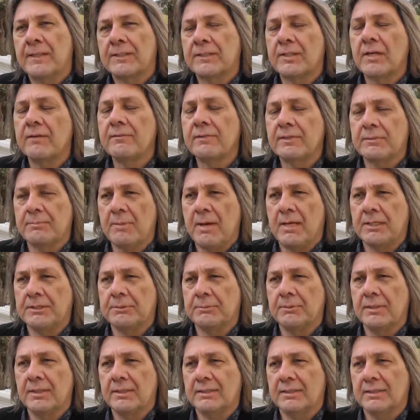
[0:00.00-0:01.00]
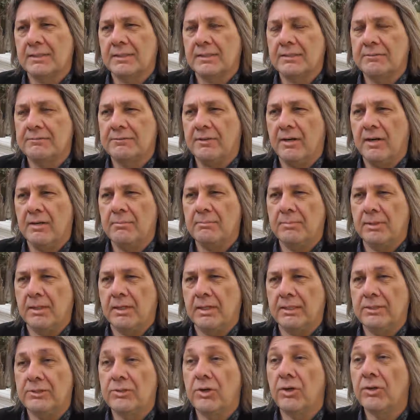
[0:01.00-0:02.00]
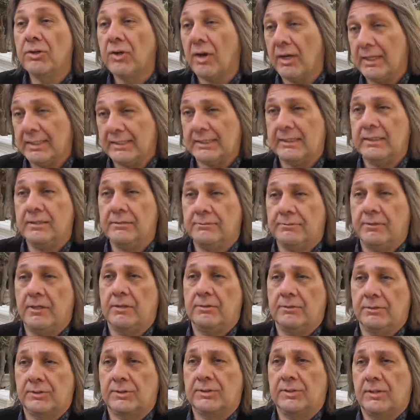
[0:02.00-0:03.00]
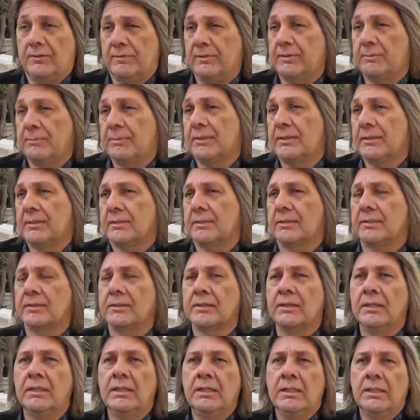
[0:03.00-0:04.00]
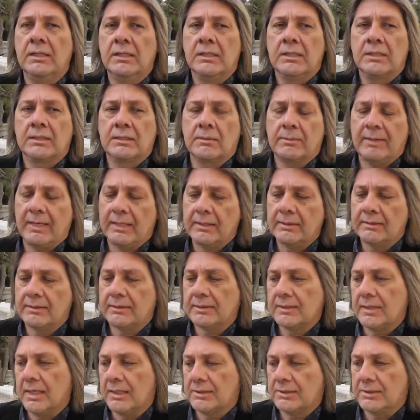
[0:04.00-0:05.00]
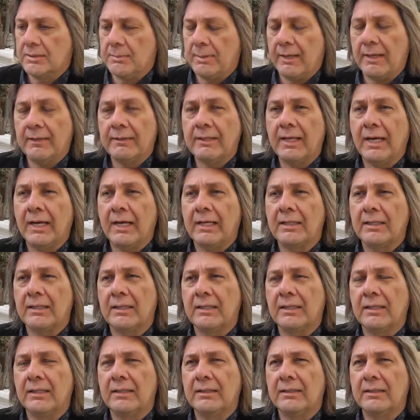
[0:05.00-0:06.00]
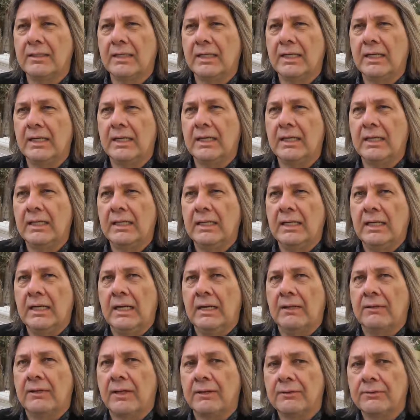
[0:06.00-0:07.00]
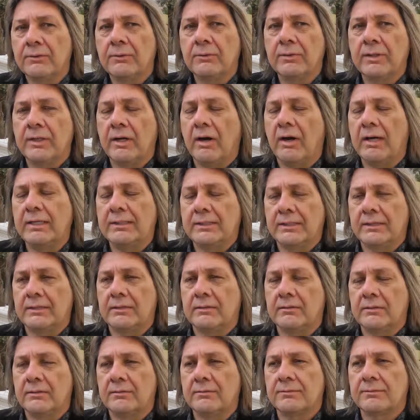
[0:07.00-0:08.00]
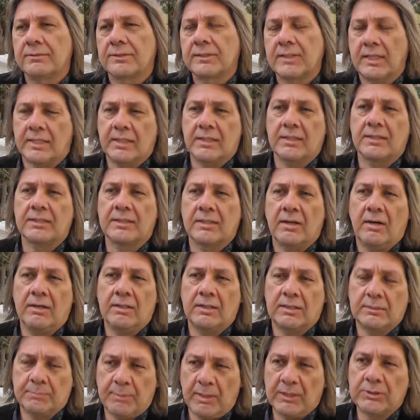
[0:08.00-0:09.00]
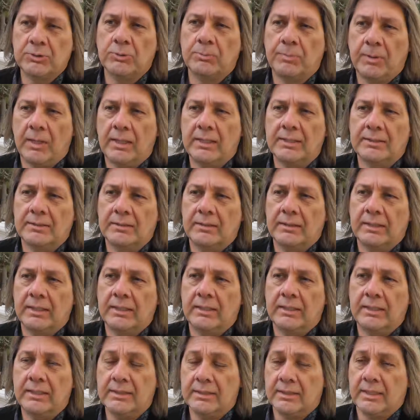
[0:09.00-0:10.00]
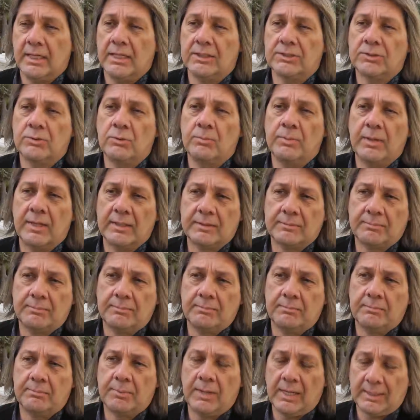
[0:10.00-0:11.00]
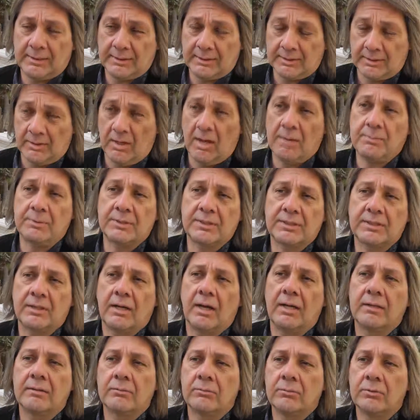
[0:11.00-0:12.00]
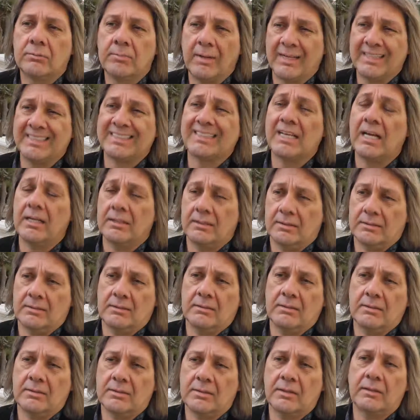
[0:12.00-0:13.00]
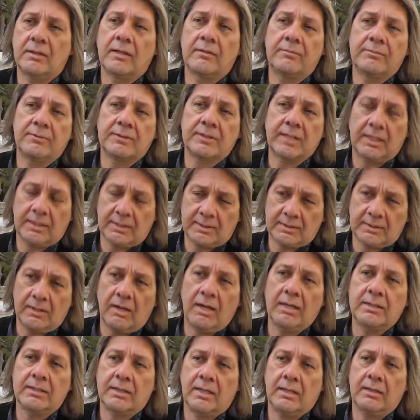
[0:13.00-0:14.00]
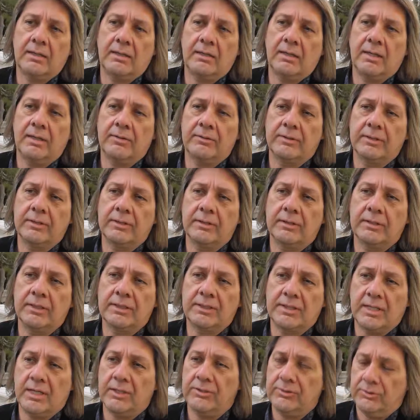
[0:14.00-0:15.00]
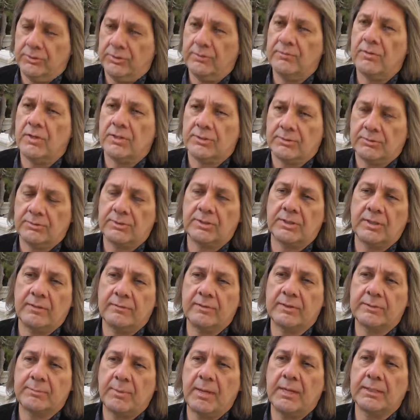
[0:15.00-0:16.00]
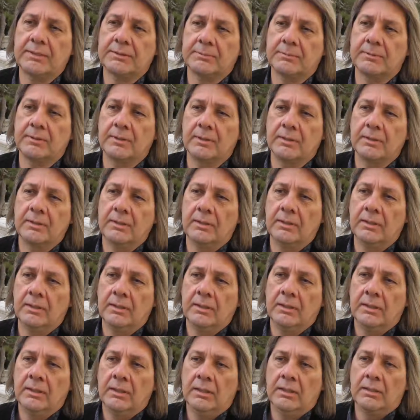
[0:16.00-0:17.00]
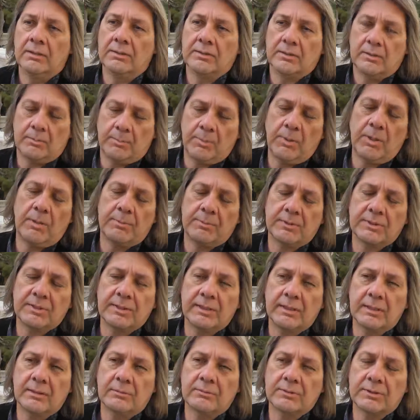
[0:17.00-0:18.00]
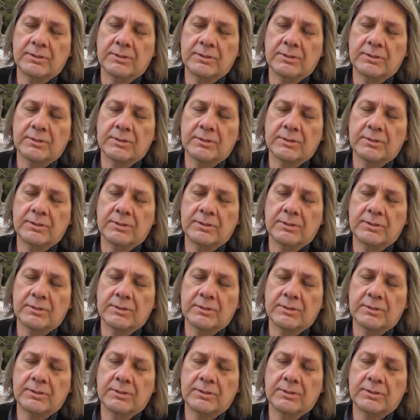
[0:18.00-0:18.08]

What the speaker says: service management as it's defined by non-IT folks, service businesses. So we had a discussion about that, and they thought the idea of setting aside a special place at their International Best Practice Library site would make sense. And so they've set aside that area, and it's now Universal Service Management. And so the purpose here